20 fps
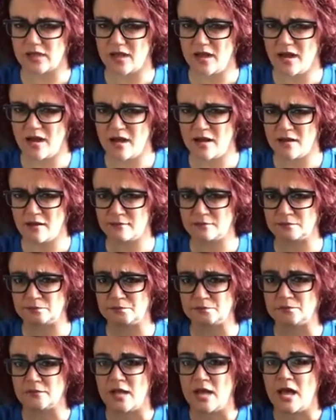I
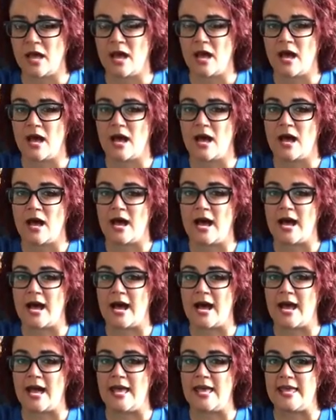
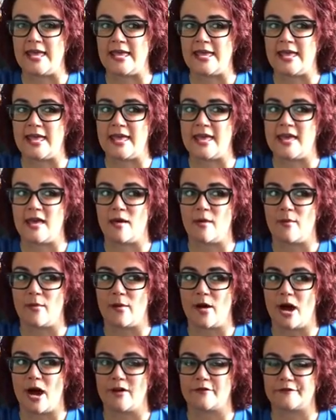
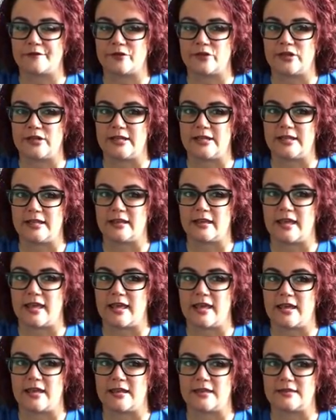am offering
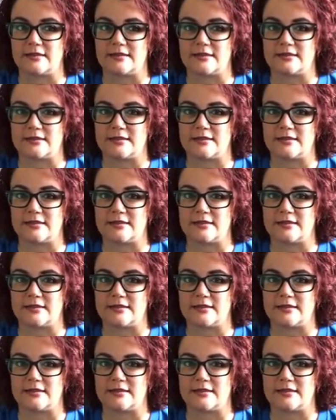a